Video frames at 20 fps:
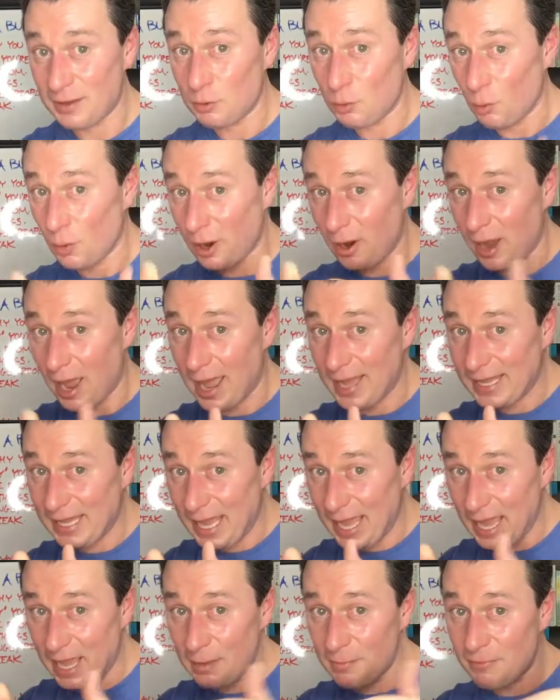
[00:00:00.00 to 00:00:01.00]
where I
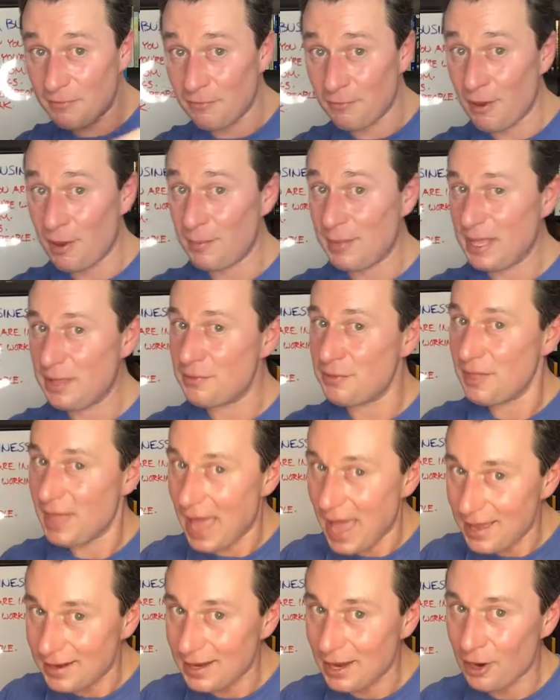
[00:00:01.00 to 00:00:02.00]
came from in
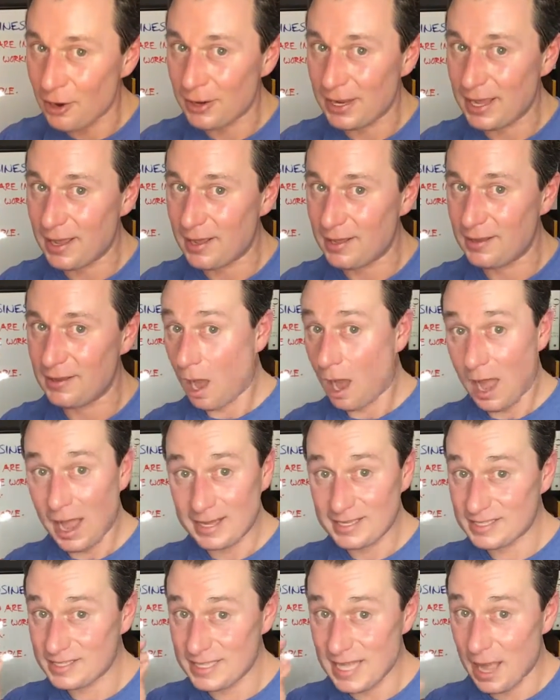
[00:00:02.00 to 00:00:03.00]
that area, I
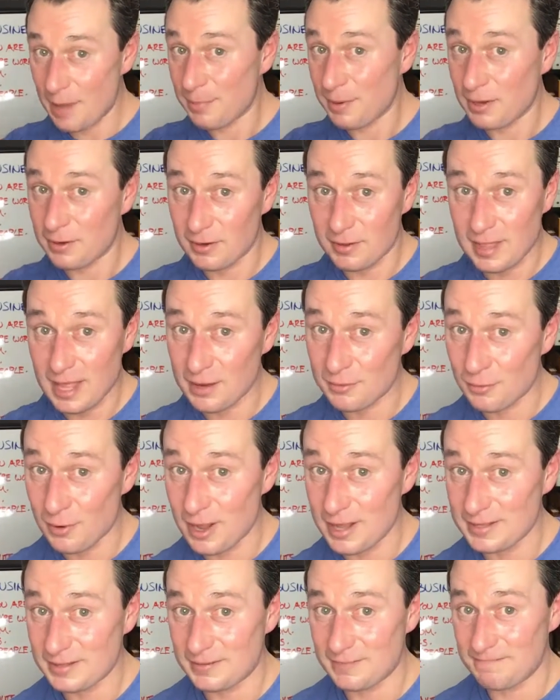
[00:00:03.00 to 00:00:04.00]
snap out of that
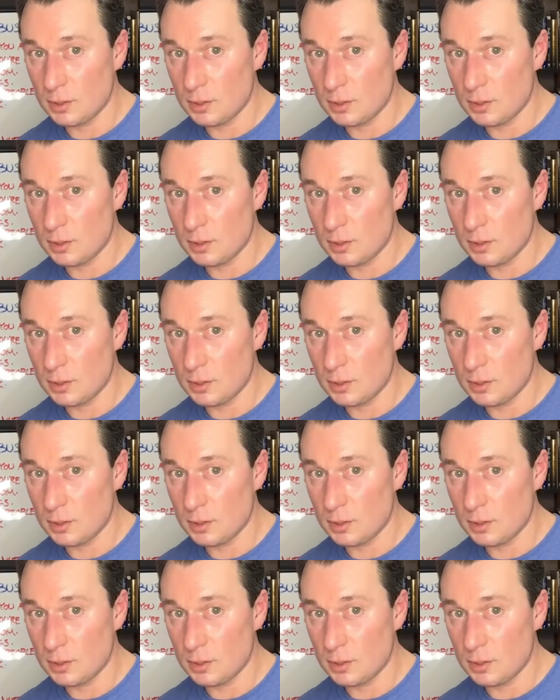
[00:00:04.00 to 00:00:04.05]
rut.